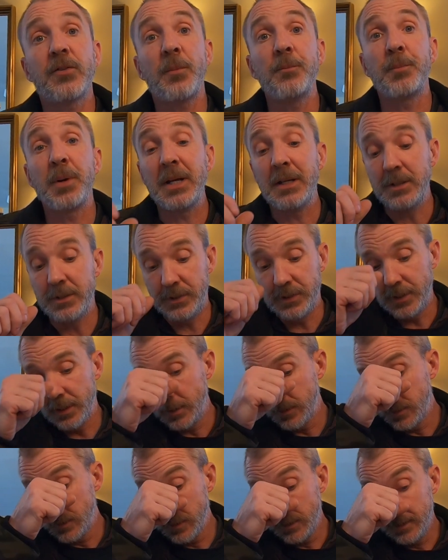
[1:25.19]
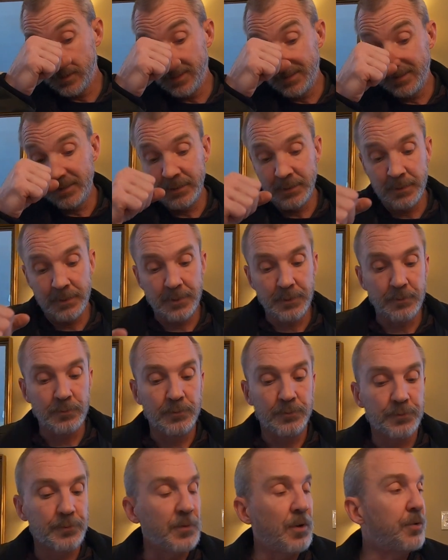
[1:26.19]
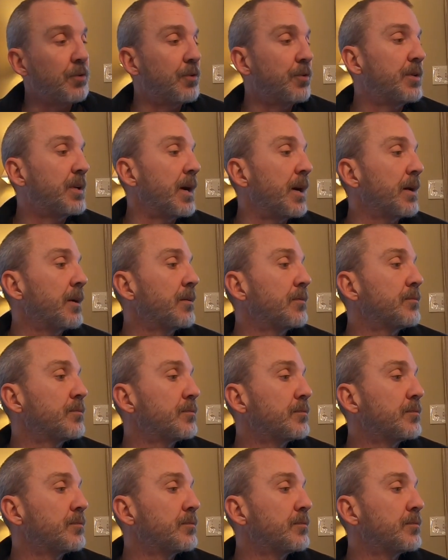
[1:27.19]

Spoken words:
a beast. Who'd you take?